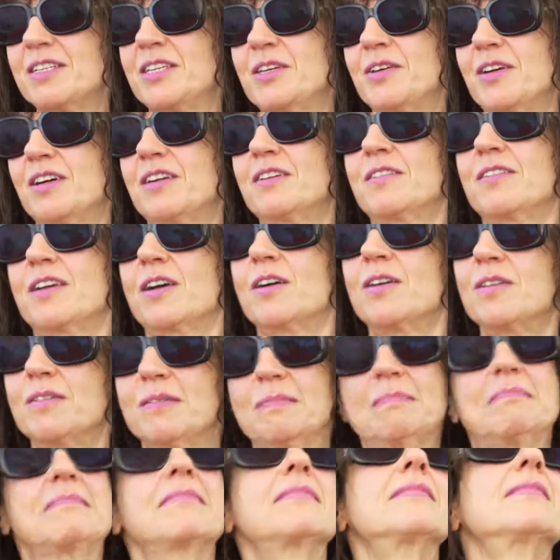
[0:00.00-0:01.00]
and you kind of go,
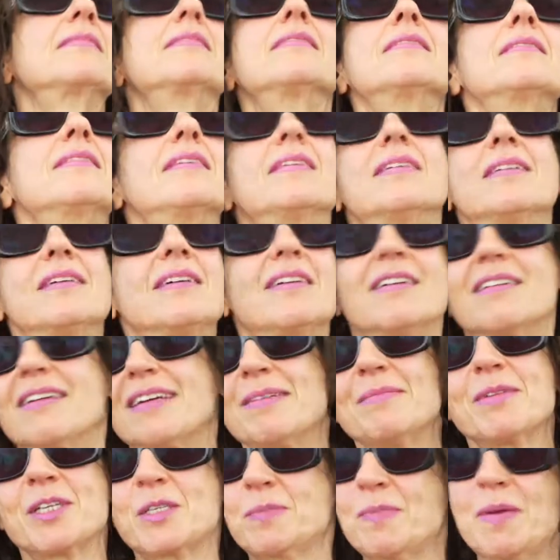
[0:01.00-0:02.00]
all
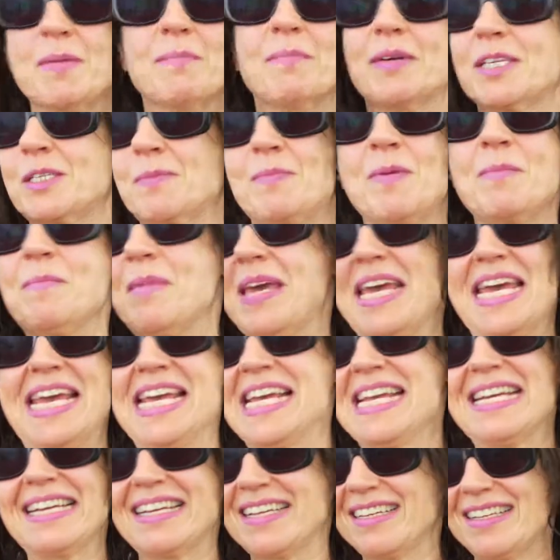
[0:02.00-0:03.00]
right, must be
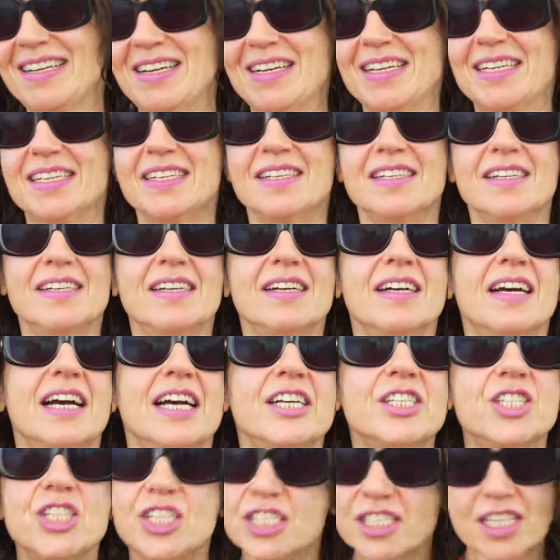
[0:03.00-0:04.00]
me.
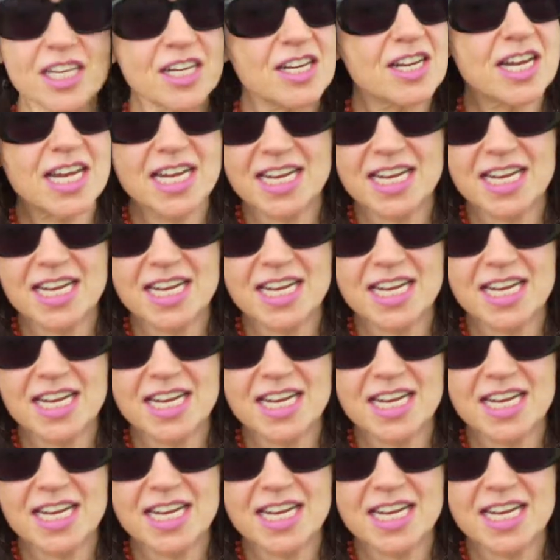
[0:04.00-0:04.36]
And she said,